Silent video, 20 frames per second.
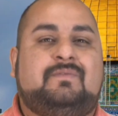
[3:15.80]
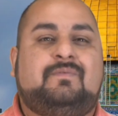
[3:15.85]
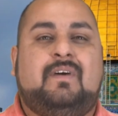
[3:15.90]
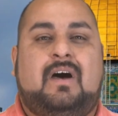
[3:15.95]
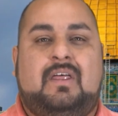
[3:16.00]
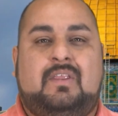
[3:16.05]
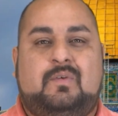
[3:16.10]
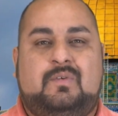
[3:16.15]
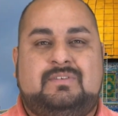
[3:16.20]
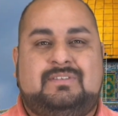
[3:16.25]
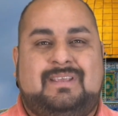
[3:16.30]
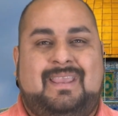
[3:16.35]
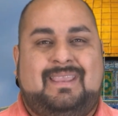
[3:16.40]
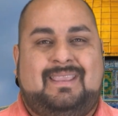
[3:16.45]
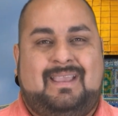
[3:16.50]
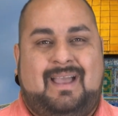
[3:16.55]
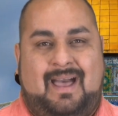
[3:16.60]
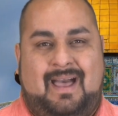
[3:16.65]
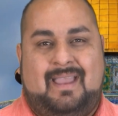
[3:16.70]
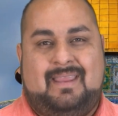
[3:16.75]
followers a
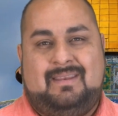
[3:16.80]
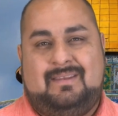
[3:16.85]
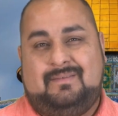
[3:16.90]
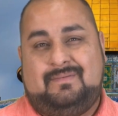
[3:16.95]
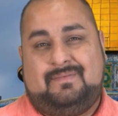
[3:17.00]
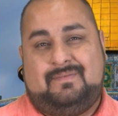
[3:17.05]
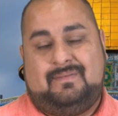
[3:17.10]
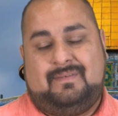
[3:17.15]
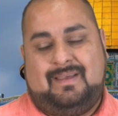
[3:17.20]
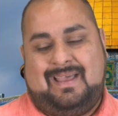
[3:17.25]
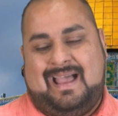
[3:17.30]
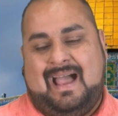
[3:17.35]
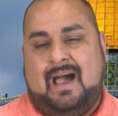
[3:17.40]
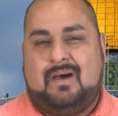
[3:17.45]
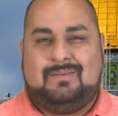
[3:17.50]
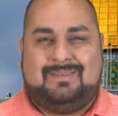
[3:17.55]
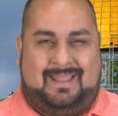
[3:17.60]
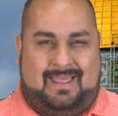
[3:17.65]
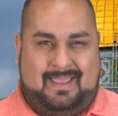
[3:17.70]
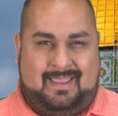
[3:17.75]
kind of
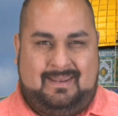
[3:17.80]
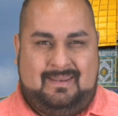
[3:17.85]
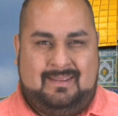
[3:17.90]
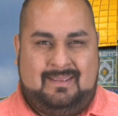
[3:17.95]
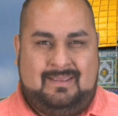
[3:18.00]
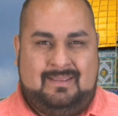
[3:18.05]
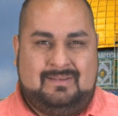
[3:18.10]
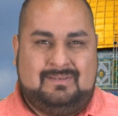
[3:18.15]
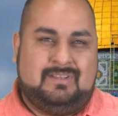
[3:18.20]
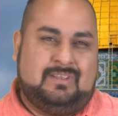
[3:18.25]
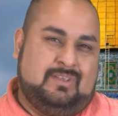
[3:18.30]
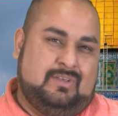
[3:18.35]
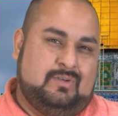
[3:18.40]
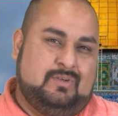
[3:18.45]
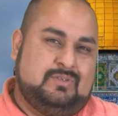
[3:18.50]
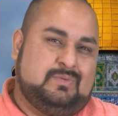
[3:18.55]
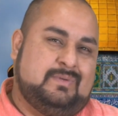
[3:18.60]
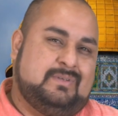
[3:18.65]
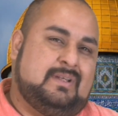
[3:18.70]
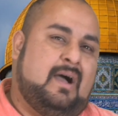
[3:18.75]
outline to
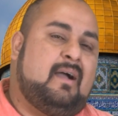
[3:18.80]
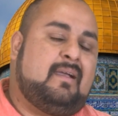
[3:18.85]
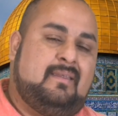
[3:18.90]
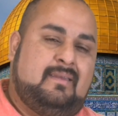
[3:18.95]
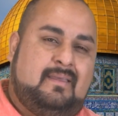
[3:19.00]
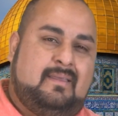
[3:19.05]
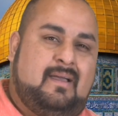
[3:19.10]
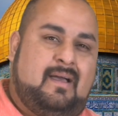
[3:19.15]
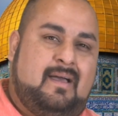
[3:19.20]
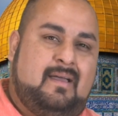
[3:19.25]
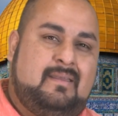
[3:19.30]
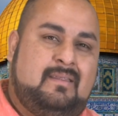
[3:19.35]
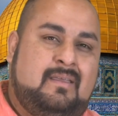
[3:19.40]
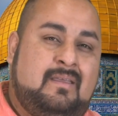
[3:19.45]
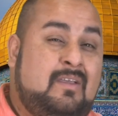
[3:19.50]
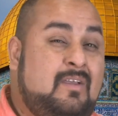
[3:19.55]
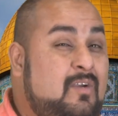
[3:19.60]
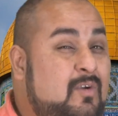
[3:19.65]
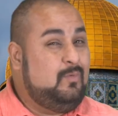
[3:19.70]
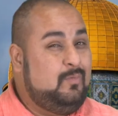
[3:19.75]
use when talking to God.
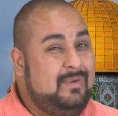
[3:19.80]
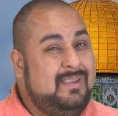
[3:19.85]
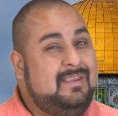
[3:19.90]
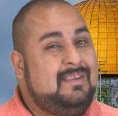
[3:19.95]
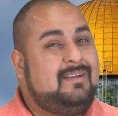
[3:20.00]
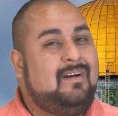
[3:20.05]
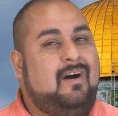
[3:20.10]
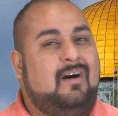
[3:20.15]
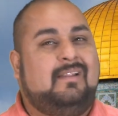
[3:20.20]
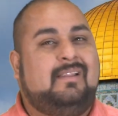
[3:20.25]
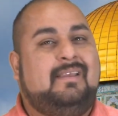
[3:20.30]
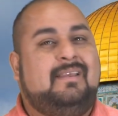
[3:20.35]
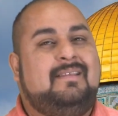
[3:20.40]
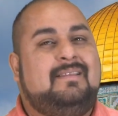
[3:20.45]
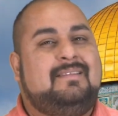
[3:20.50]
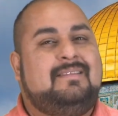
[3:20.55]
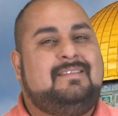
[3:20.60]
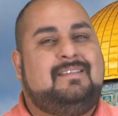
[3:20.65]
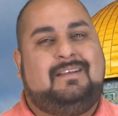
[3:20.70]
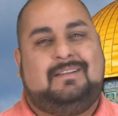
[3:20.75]
We call it
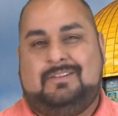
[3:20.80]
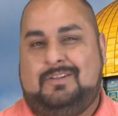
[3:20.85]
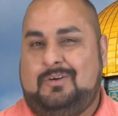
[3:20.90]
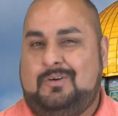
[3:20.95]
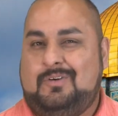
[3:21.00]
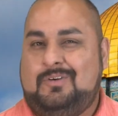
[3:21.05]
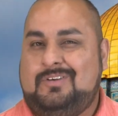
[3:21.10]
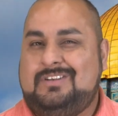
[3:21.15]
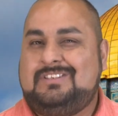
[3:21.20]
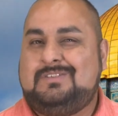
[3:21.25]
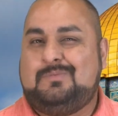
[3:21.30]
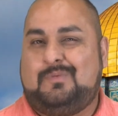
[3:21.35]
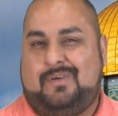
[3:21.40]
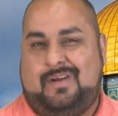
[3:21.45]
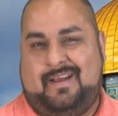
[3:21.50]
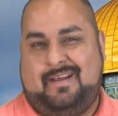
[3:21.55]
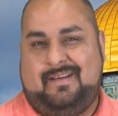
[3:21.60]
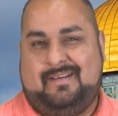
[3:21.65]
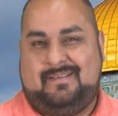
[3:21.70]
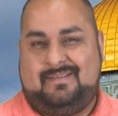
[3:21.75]
the Lord's
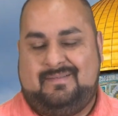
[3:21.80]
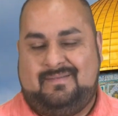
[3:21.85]
Prayer.